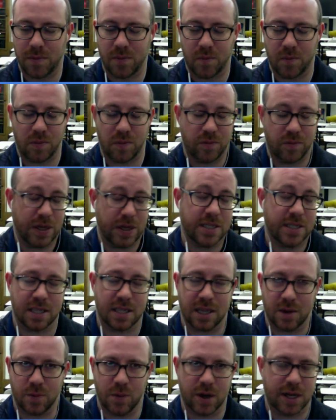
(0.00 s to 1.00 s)

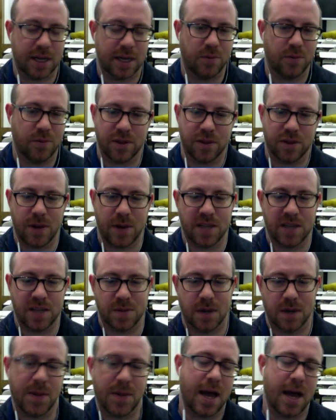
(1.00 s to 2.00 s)
recently working with
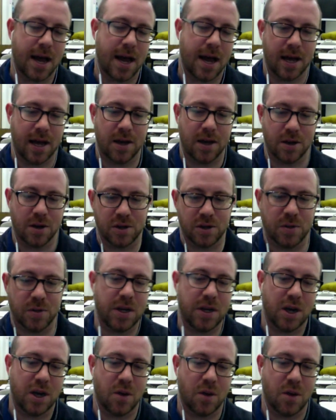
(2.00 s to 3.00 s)
Raspberry Pi or
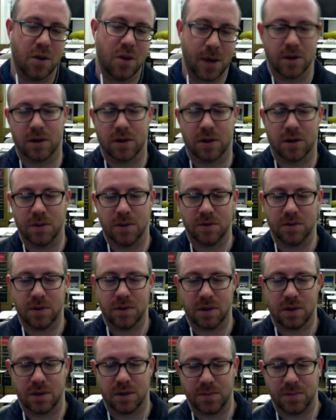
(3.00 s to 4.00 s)
Arduino
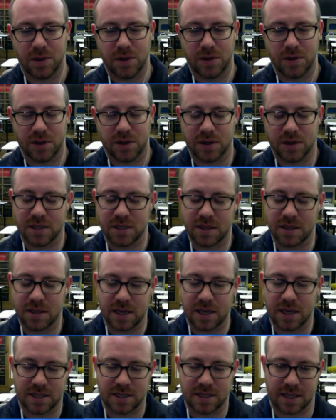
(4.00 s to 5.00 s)
microcomputers and
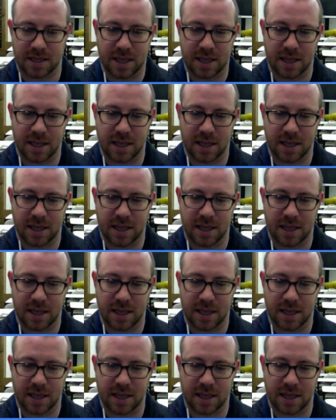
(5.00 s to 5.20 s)
things like that.